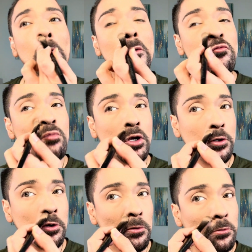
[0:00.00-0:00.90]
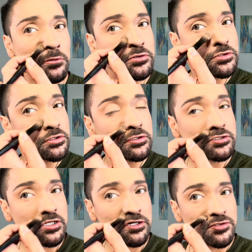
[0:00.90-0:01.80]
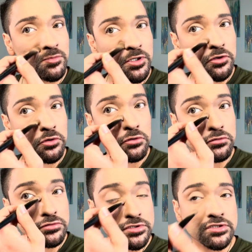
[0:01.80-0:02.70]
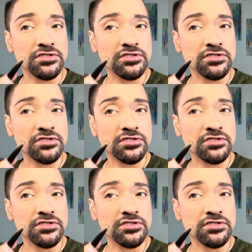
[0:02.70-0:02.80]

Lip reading: of my nose, the sides of my nose,